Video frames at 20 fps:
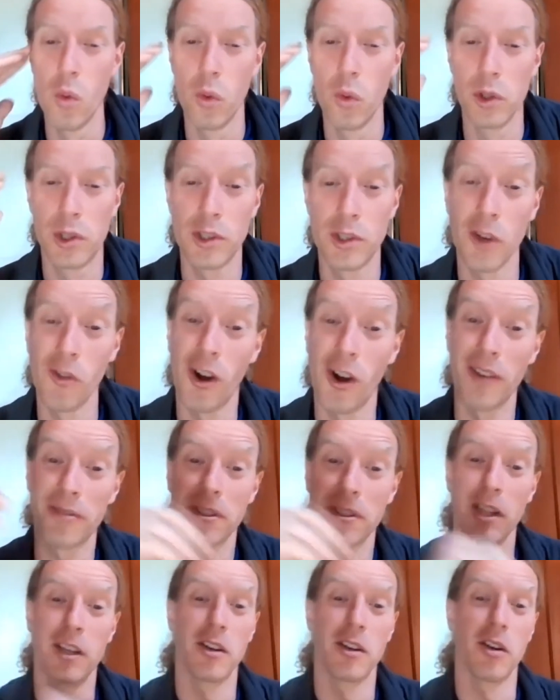so
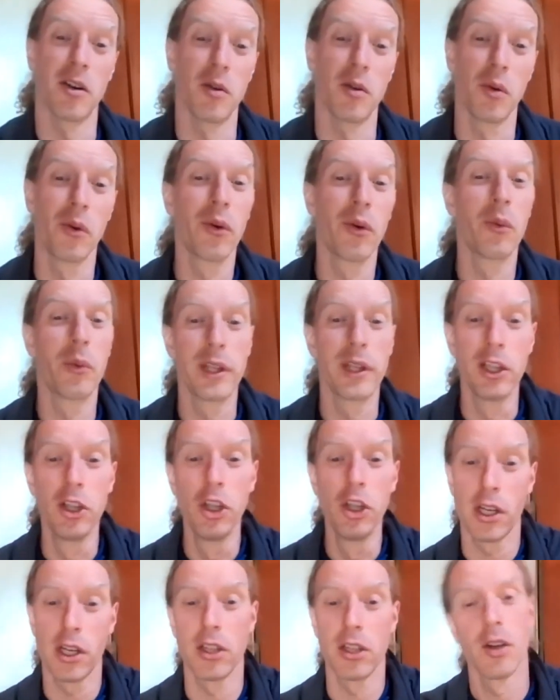often we
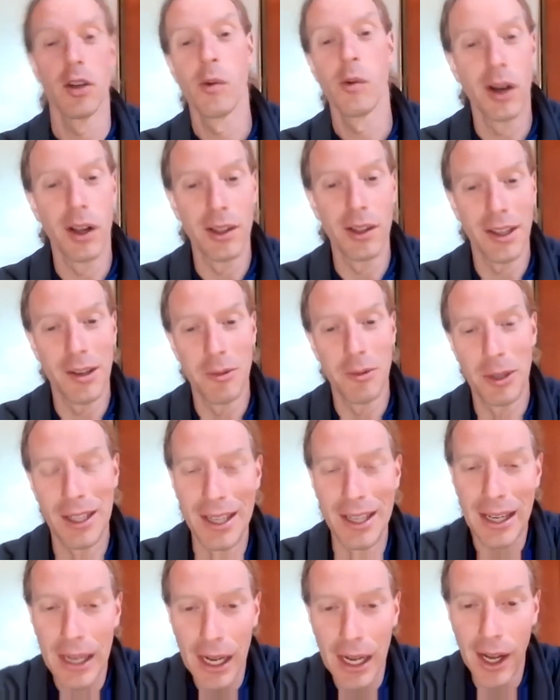look at the world and we're
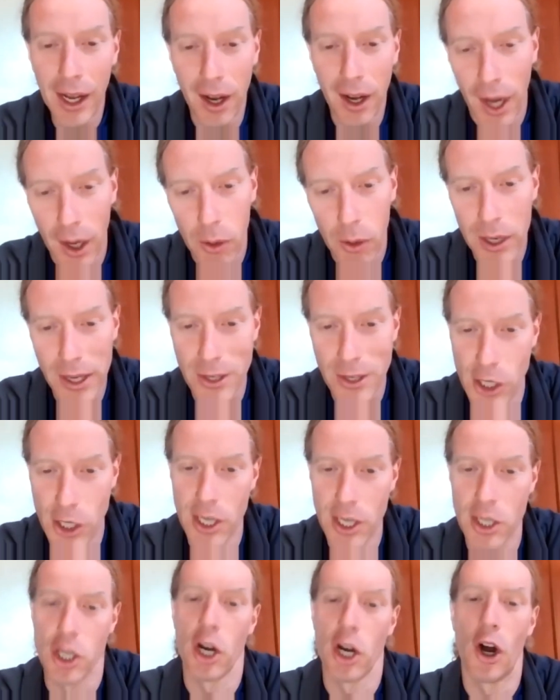like, ah, I want to
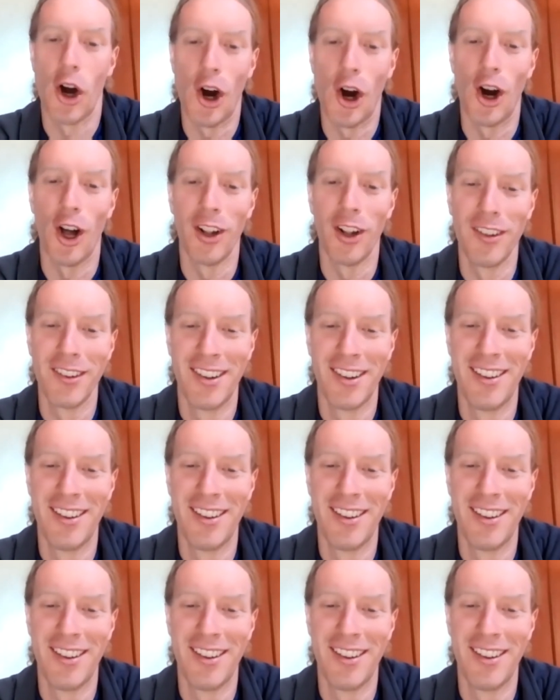change it all.